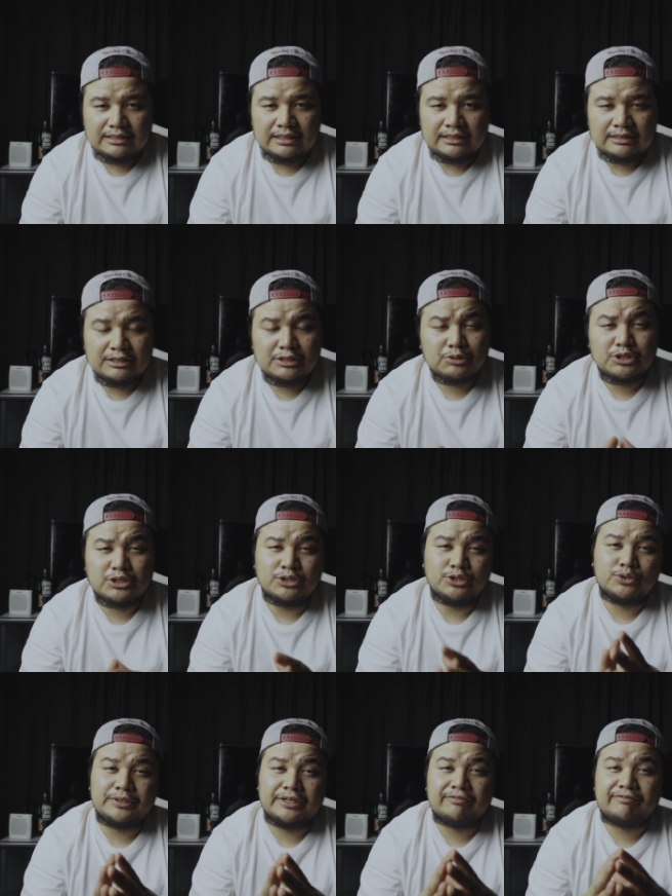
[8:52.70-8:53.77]
uh, this was
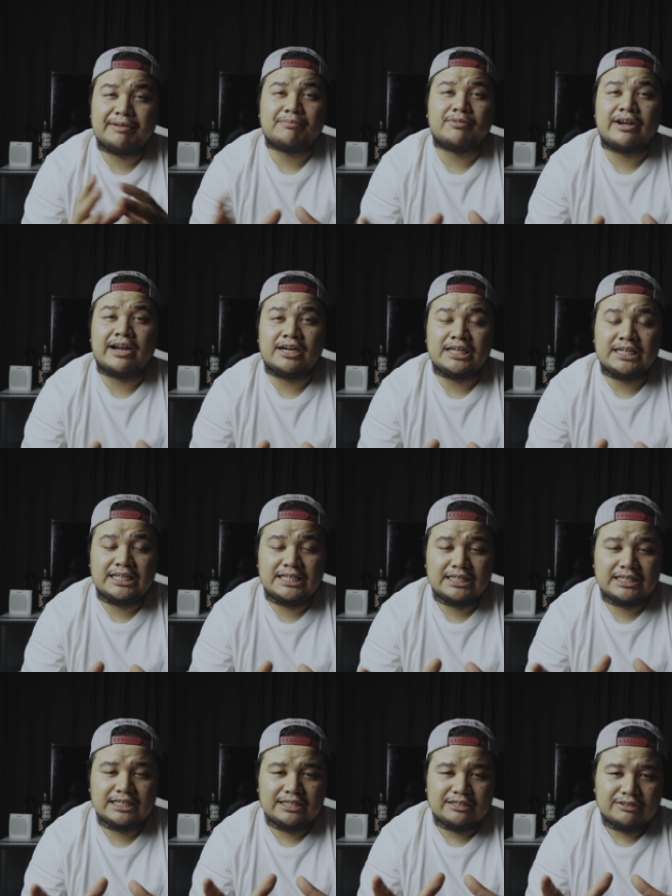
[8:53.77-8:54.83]
during February
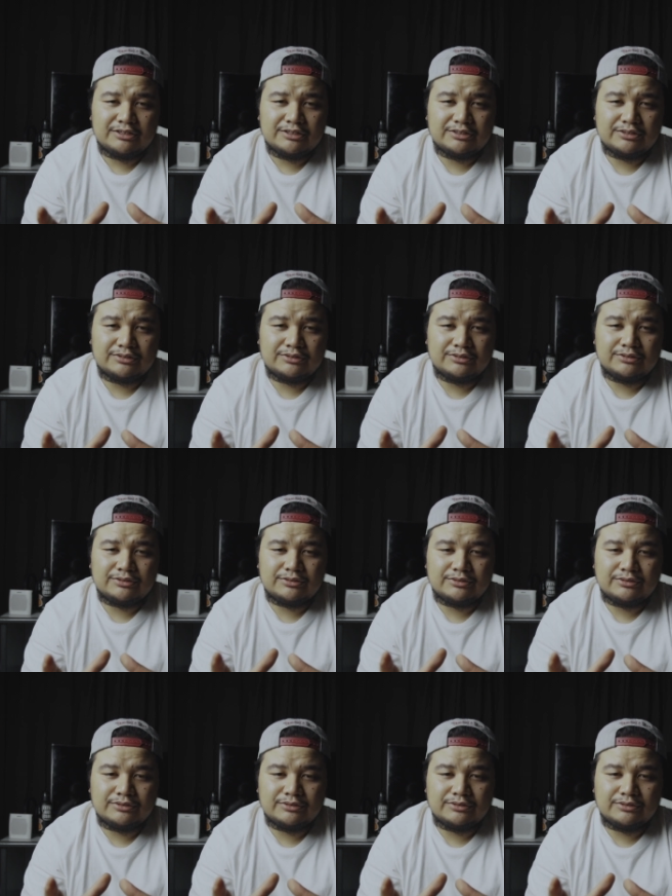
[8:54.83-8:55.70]
so